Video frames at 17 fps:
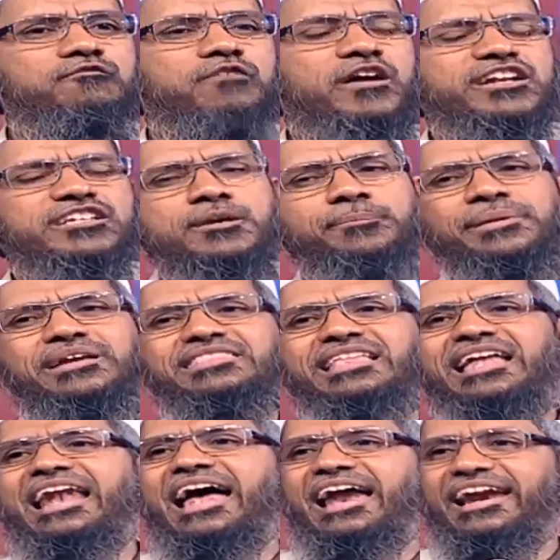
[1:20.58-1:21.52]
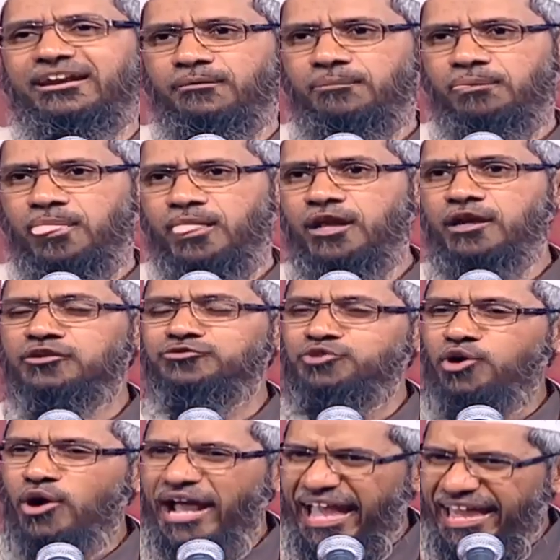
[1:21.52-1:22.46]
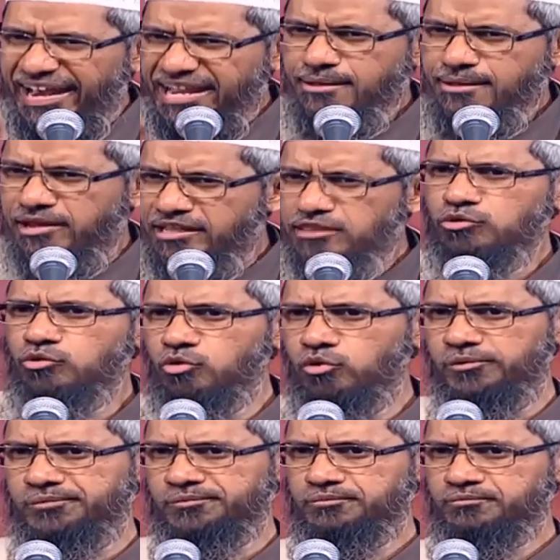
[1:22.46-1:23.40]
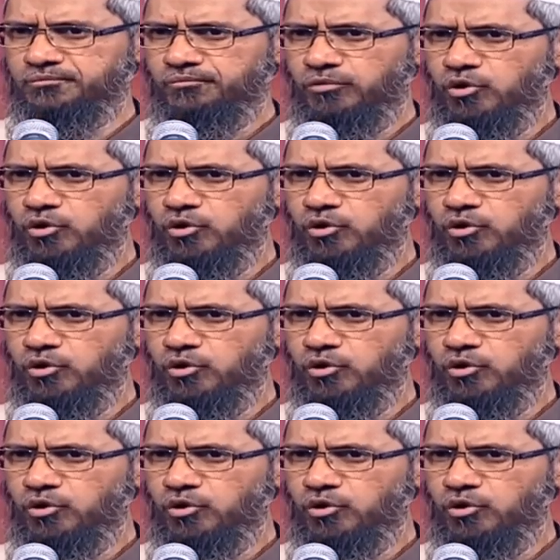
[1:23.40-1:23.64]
of worshipping the land? So, any Hindu